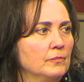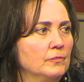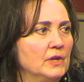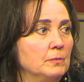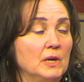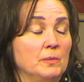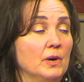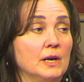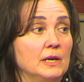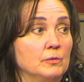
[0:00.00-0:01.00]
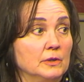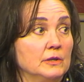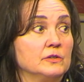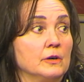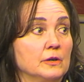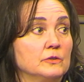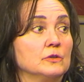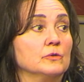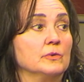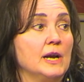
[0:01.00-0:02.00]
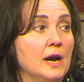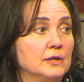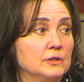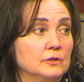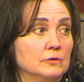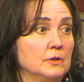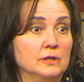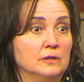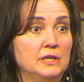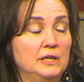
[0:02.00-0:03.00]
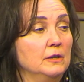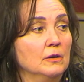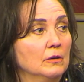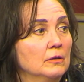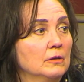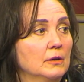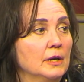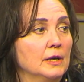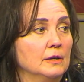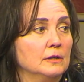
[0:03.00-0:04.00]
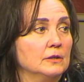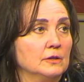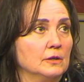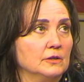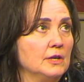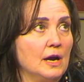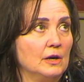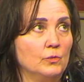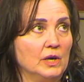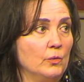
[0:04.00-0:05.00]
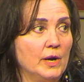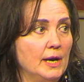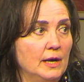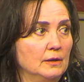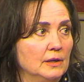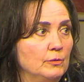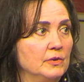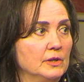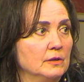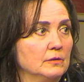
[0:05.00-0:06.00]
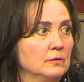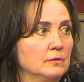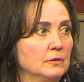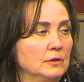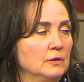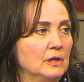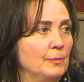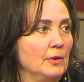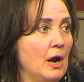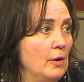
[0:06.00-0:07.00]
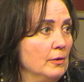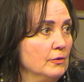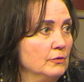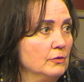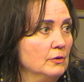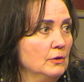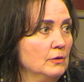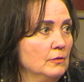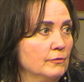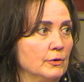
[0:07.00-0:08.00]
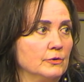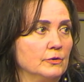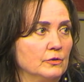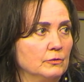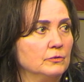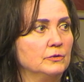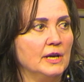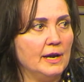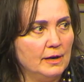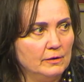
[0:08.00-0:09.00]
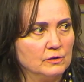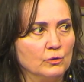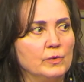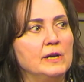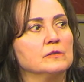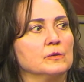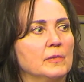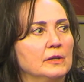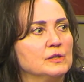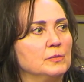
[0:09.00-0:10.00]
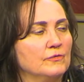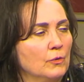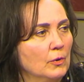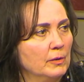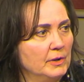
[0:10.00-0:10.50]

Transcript: then my body really started to react and heal, and the attack went away like within a couple hours, versus days or weeks or months before it